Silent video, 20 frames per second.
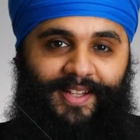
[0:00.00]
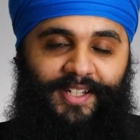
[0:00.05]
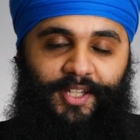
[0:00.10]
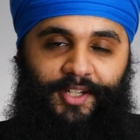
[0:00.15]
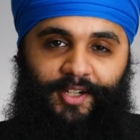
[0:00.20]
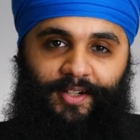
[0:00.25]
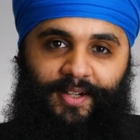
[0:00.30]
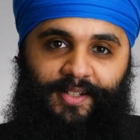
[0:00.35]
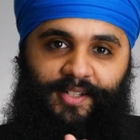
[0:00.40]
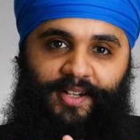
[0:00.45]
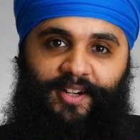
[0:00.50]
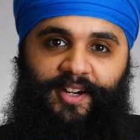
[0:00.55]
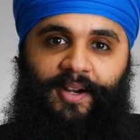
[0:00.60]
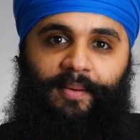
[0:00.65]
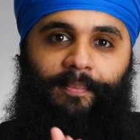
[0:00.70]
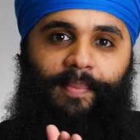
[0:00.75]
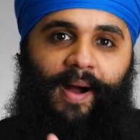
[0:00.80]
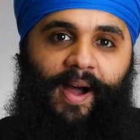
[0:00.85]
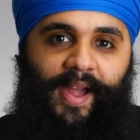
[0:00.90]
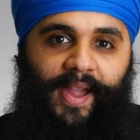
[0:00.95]
this and you're
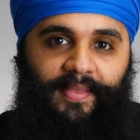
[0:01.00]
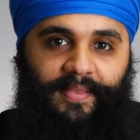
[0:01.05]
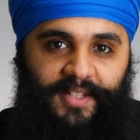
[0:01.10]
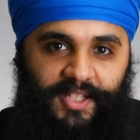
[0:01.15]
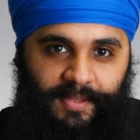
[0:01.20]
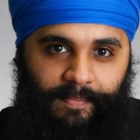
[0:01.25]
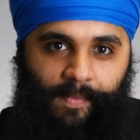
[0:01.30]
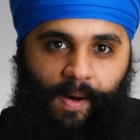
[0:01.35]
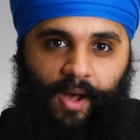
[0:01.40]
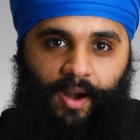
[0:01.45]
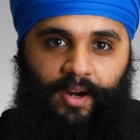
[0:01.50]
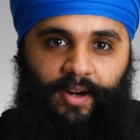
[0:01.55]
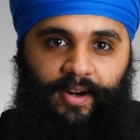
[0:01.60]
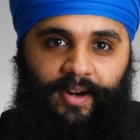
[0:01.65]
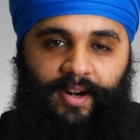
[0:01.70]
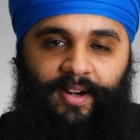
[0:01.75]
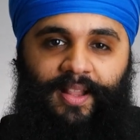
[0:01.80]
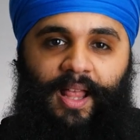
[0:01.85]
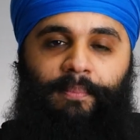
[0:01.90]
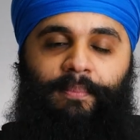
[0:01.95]
considering buying this
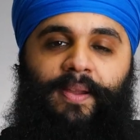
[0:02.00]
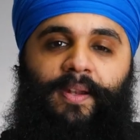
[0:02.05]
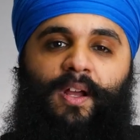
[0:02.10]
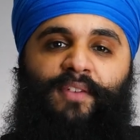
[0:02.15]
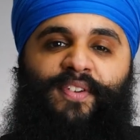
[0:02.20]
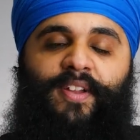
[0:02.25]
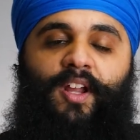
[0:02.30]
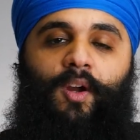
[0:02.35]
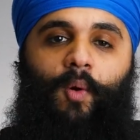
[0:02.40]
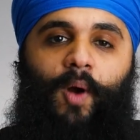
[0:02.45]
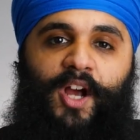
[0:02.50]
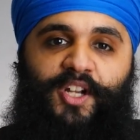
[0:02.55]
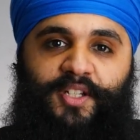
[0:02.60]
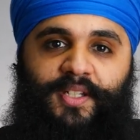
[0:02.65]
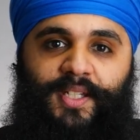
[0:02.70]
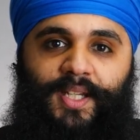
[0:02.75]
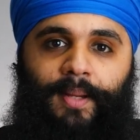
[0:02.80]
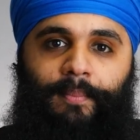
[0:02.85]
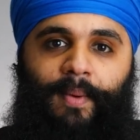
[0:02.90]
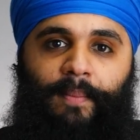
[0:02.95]
monitor, let me know if any
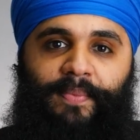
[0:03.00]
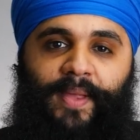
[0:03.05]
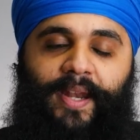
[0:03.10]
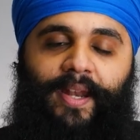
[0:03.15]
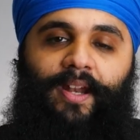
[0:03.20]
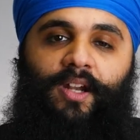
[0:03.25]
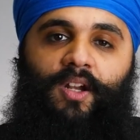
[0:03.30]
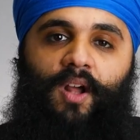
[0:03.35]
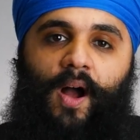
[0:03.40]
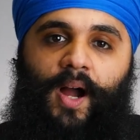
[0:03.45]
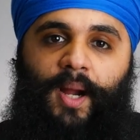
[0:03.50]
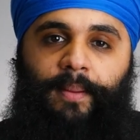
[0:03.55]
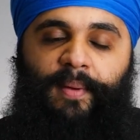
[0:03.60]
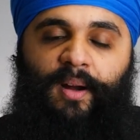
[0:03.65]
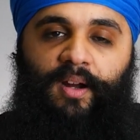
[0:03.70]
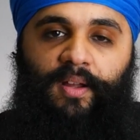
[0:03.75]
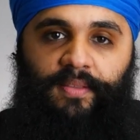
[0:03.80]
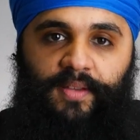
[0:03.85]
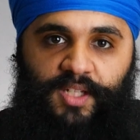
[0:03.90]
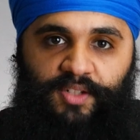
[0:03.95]
questions come up that I didn't talk
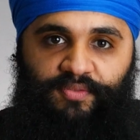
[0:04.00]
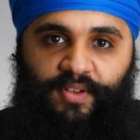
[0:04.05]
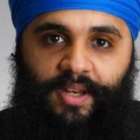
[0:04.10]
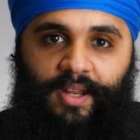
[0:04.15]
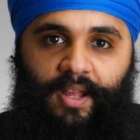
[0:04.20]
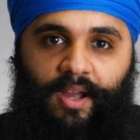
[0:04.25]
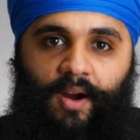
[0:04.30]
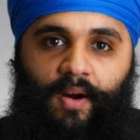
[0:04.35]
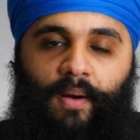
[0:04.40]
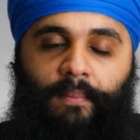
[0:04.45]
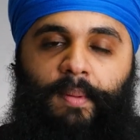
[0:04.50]
about in this video.